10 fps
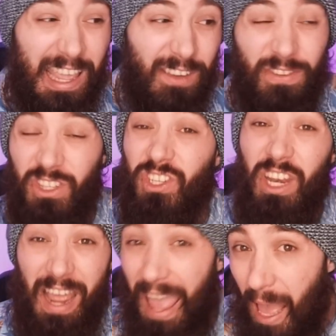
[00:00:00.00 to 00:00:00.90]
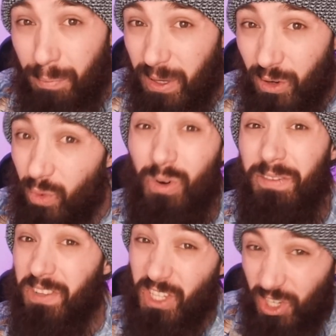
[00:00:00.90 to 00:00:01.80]
if it's going to happen or
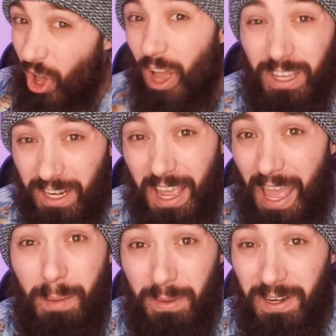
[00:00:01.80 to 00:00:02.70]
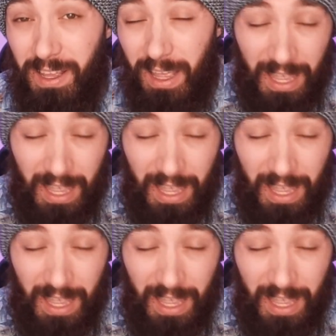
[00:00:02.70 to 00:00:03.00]
if it's not going to happen.